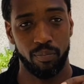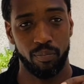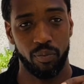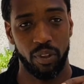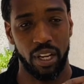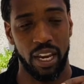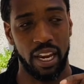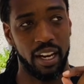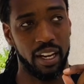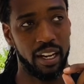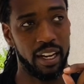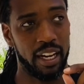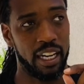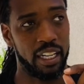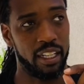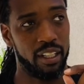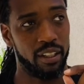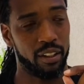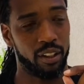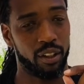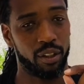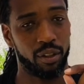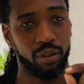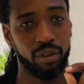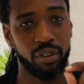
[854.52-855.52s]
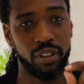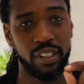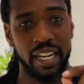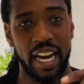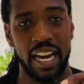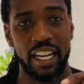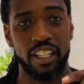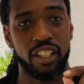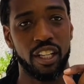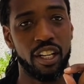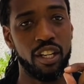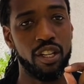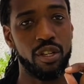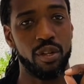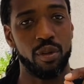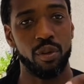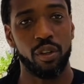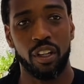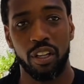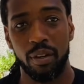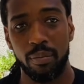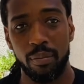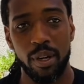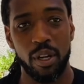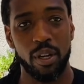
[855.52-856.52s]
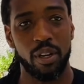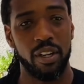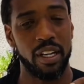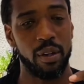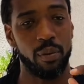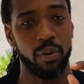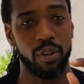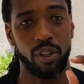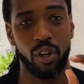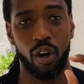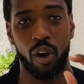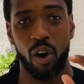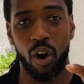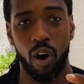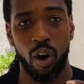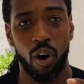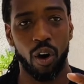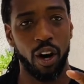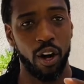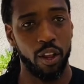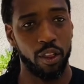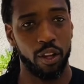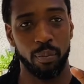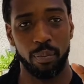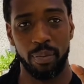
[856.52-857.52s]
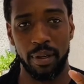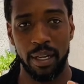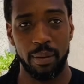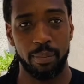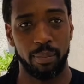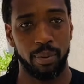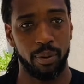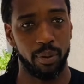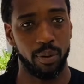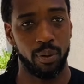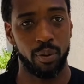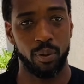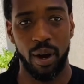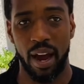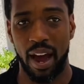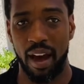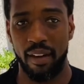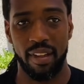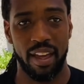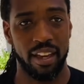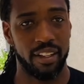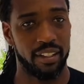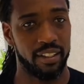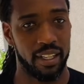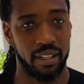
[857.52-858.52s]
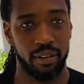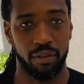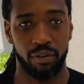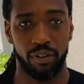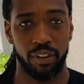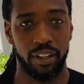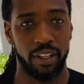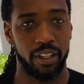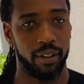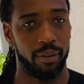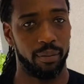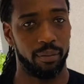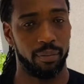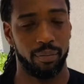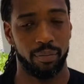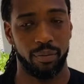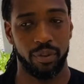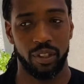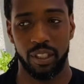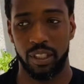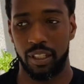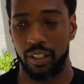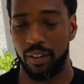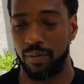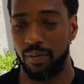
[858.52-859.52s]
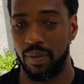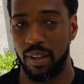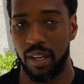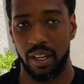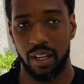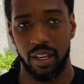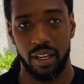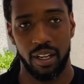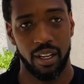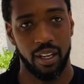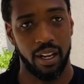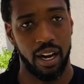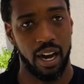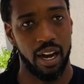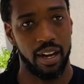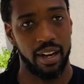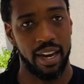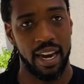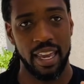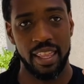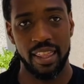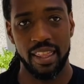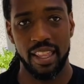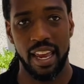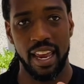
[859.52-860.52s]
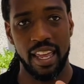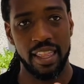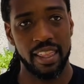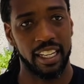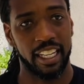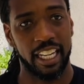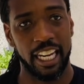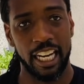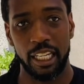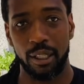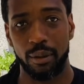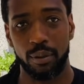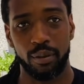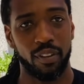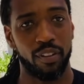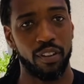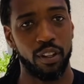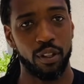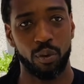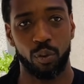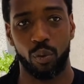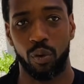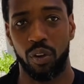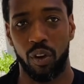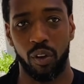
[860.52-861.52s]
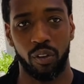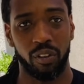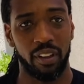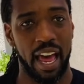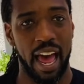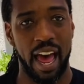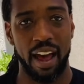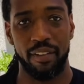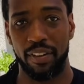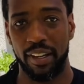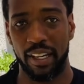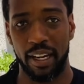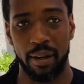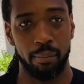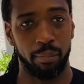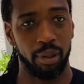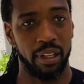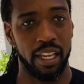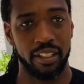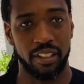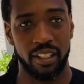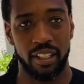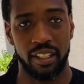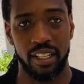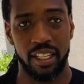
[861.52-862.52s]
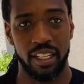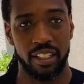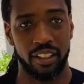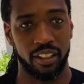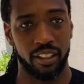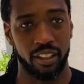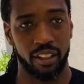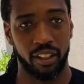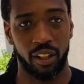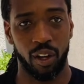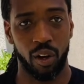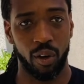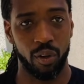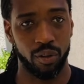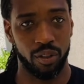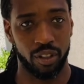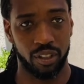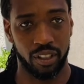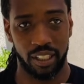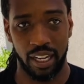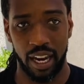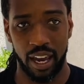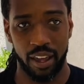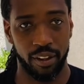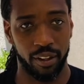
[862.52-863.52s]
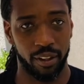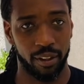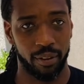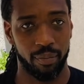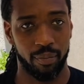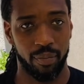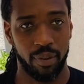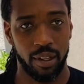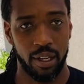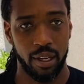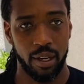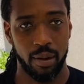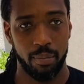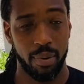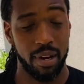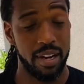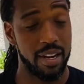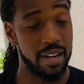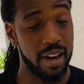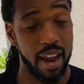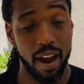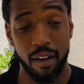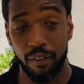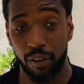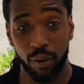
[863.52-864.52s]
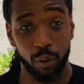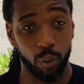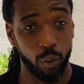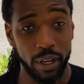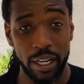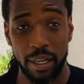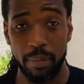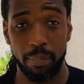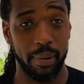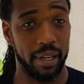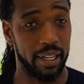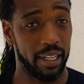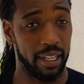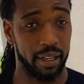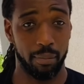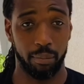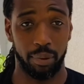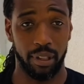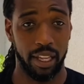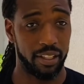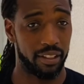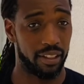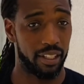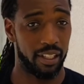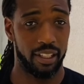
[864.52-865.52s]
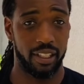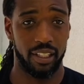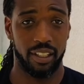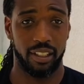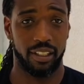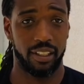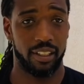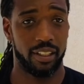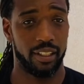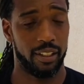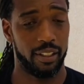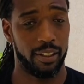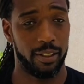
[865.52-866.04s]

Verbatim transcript: it, it creates a new community with all other people who have that same freedom. See, uh, in, in the kingdoms of this world, laughing and blessedness goes together, but never weeping and blessedness.